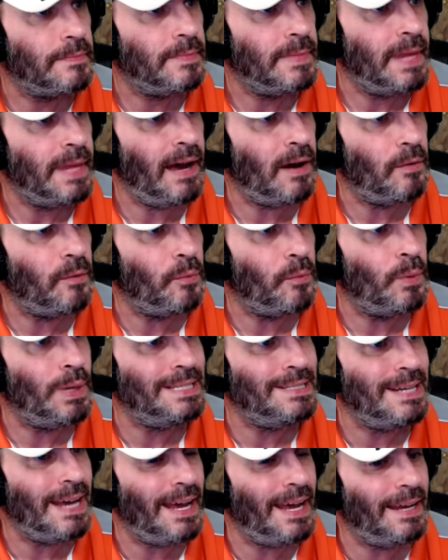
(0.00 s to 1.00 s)
Now, we
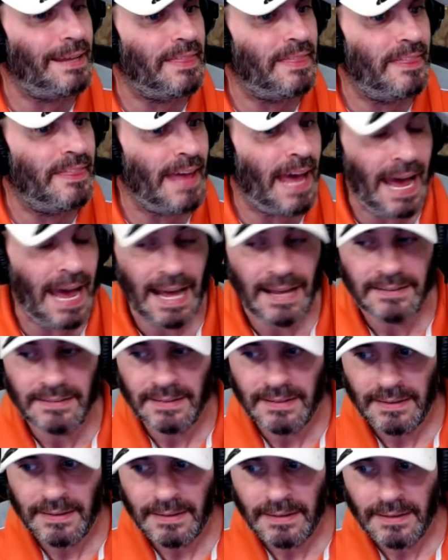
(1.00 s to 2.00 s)
take that,